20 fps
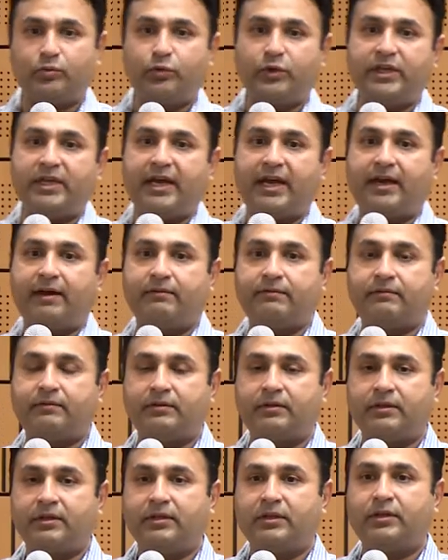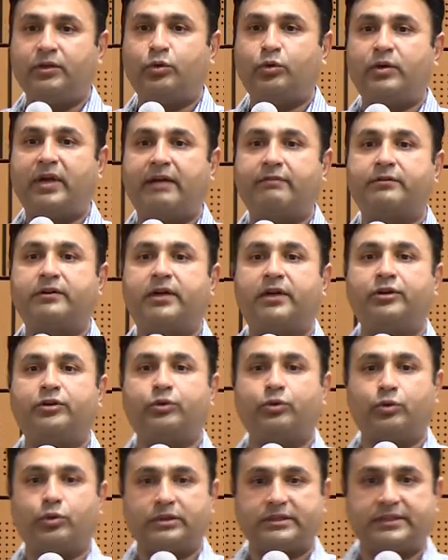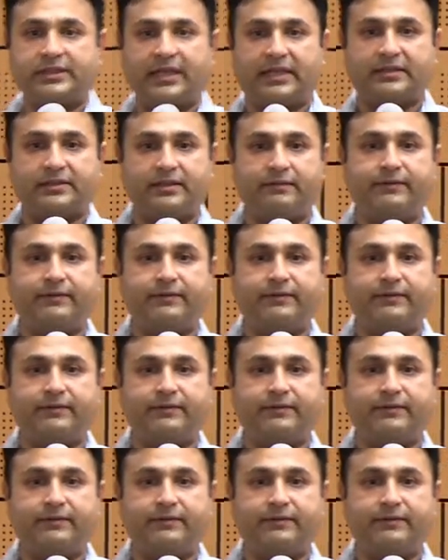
we have to have control cells.